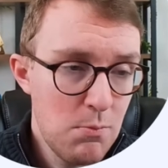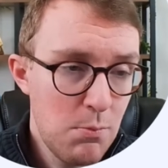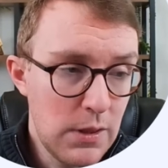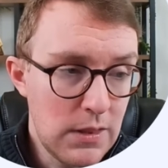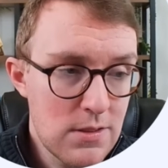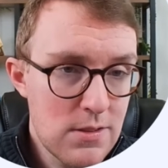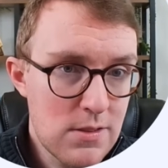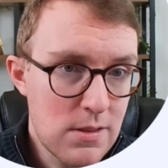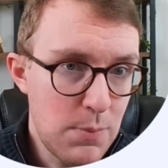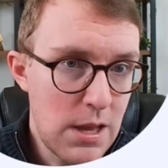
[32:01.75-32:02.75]
but this
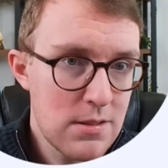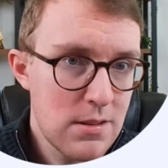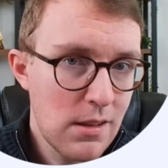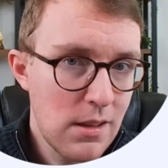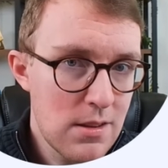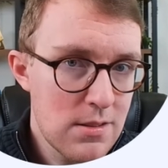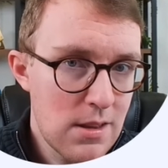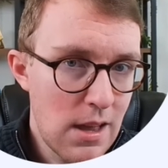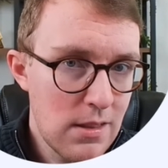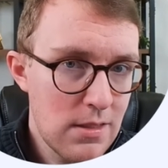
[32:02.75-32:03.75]
is basically a
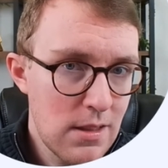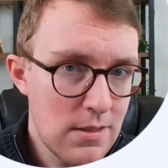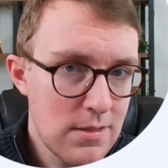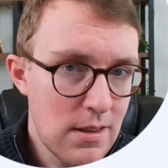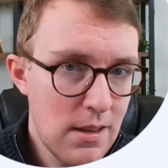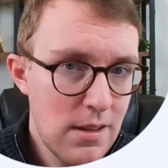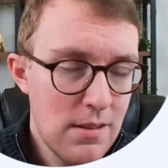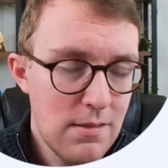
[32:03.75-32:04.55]
site that's like,